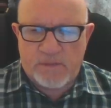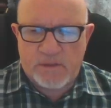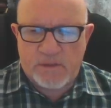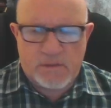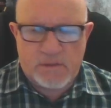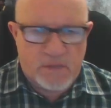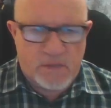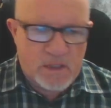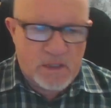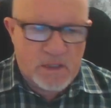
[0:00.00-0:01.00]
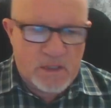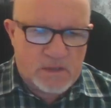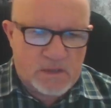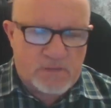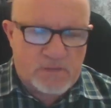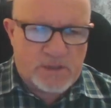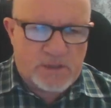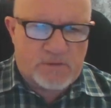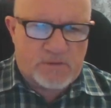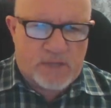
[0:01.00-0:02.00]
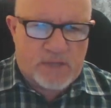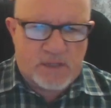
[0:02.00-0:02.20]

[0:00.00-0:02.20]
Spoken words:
So there's no material gain,